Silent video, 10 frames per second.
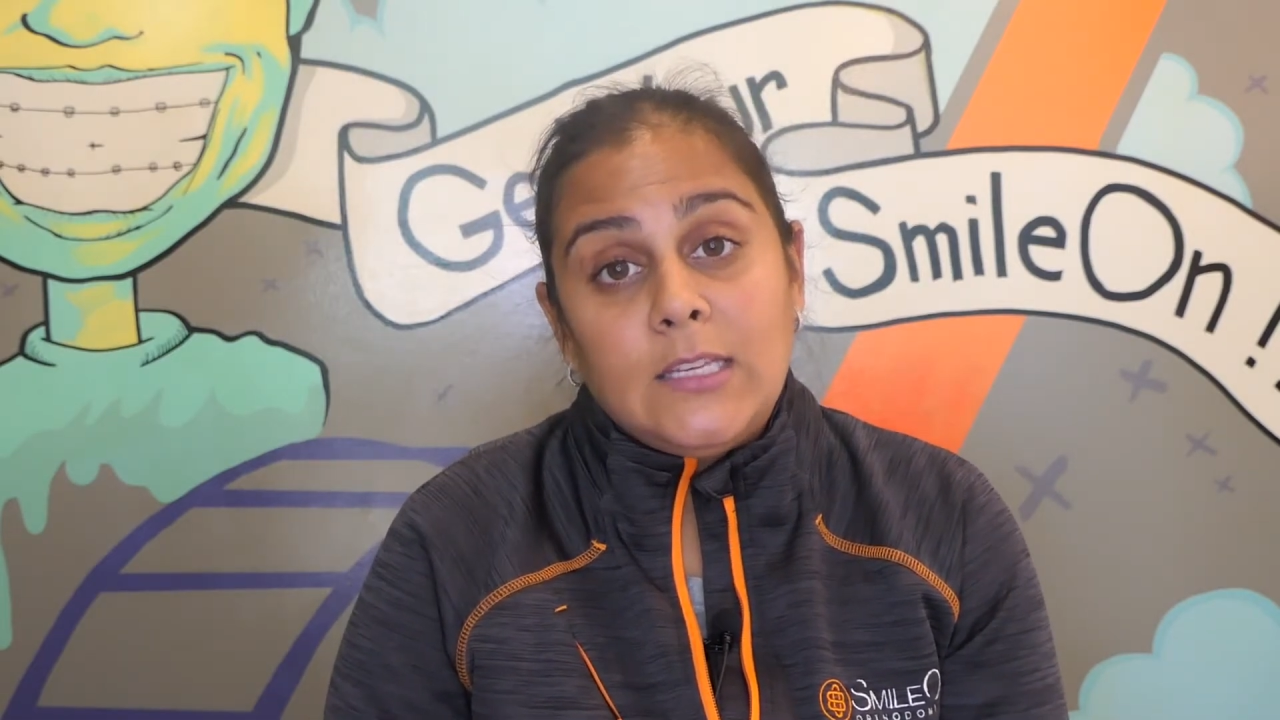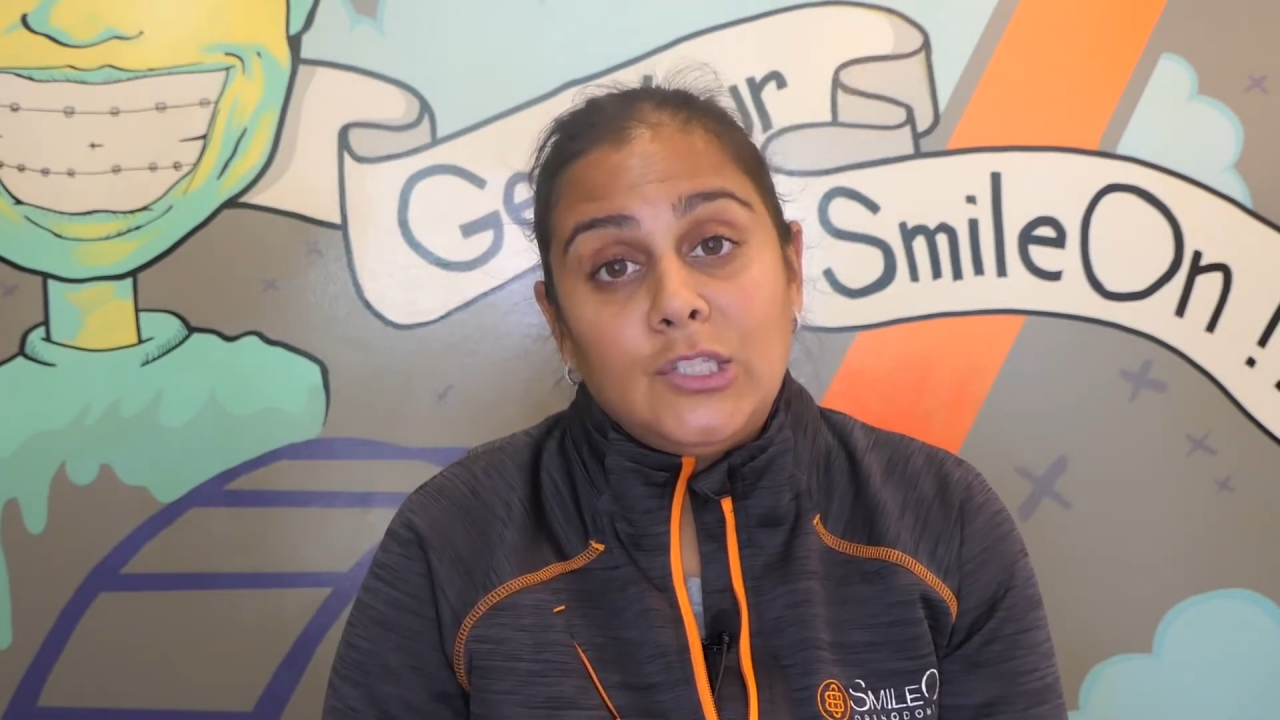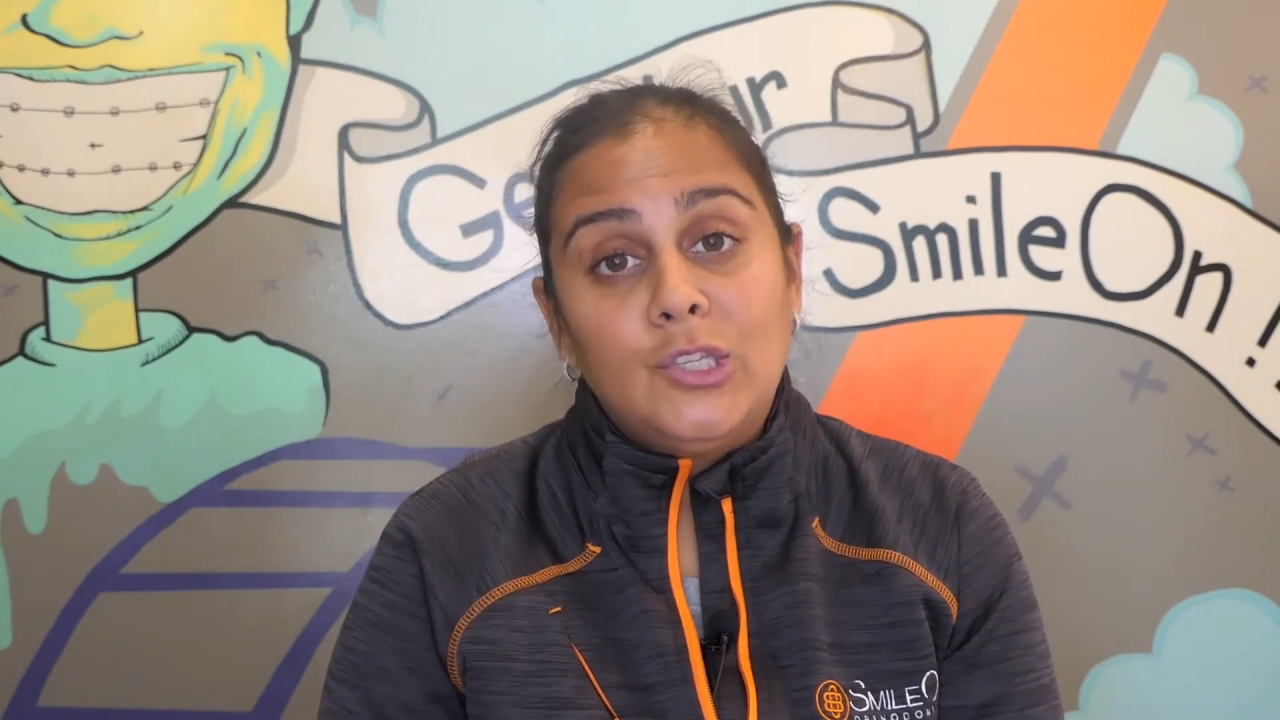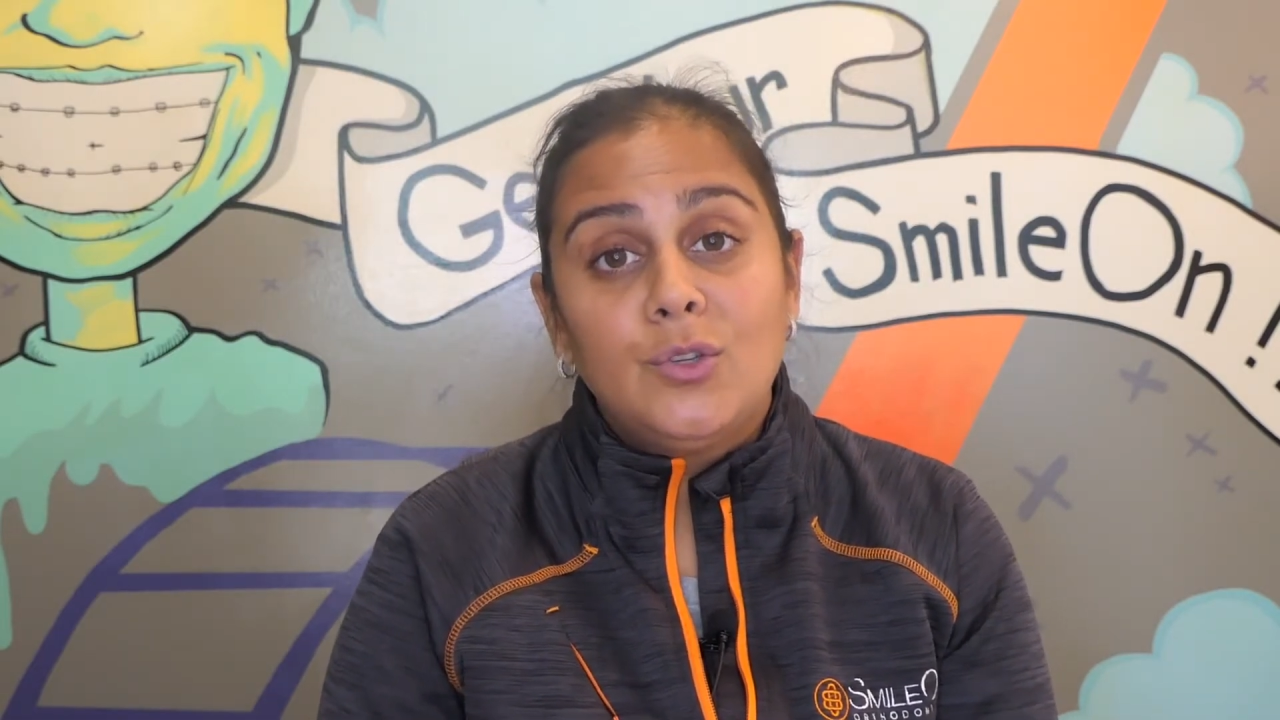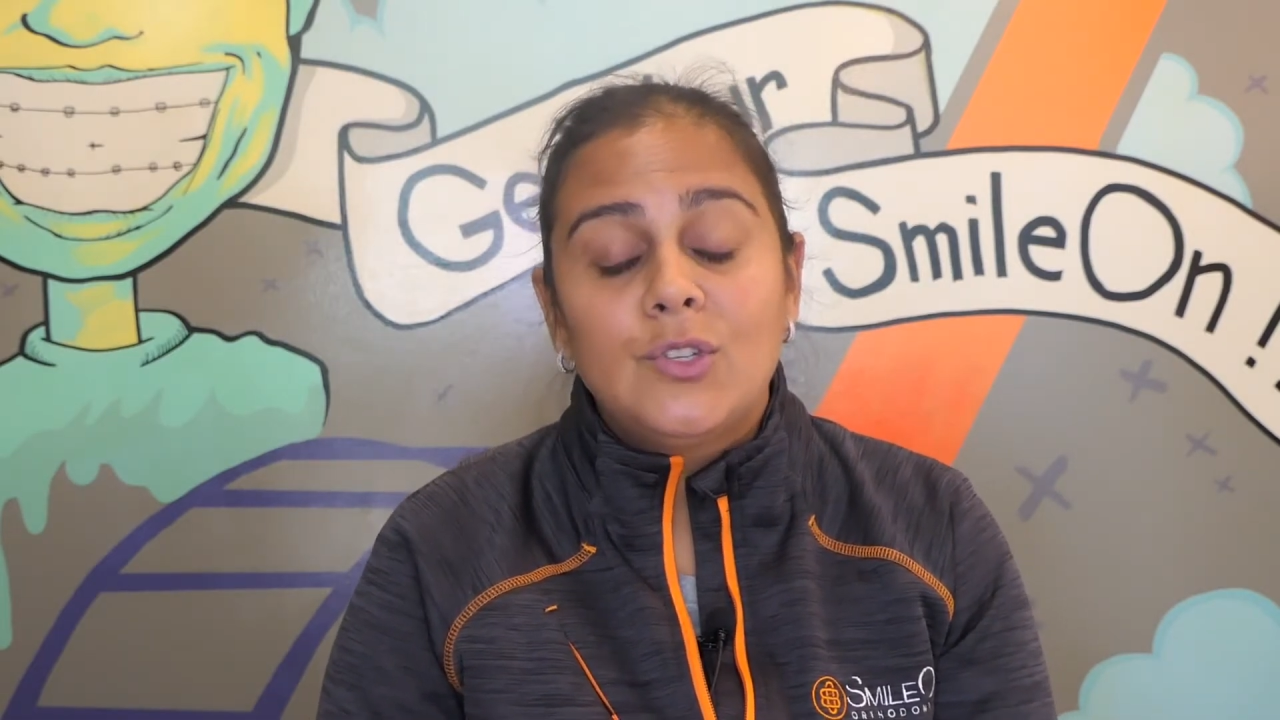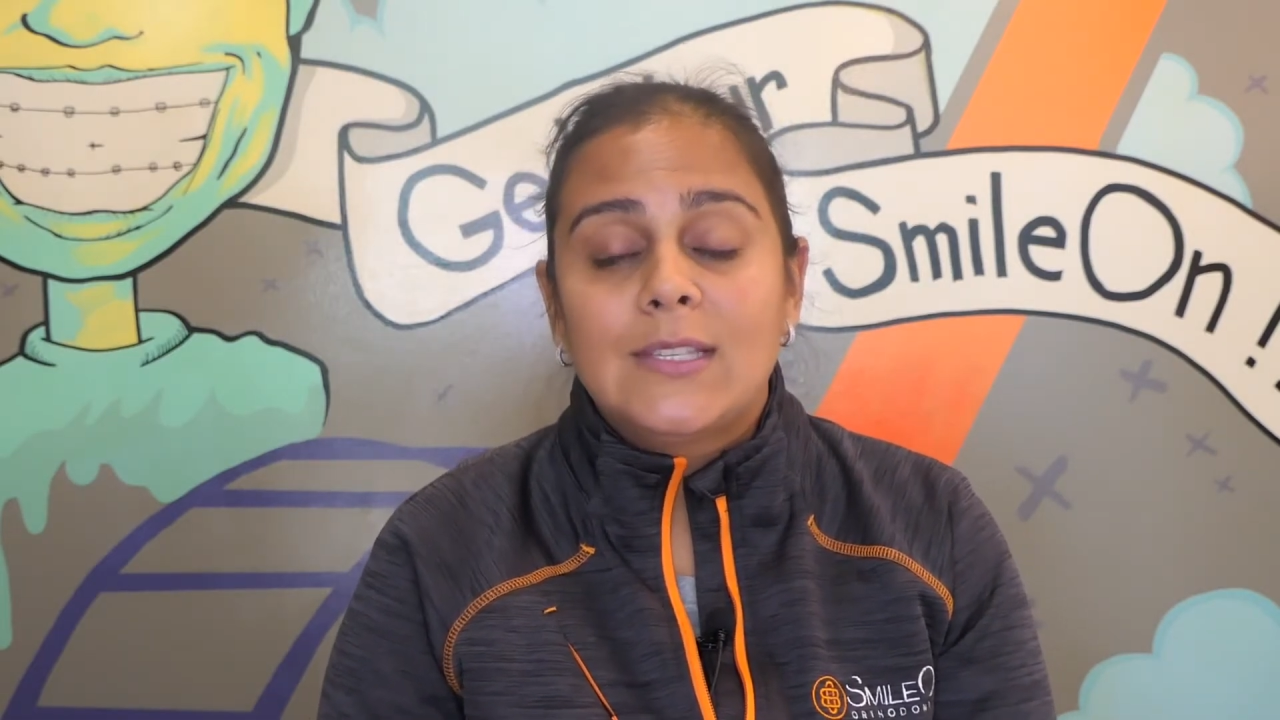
sent to you,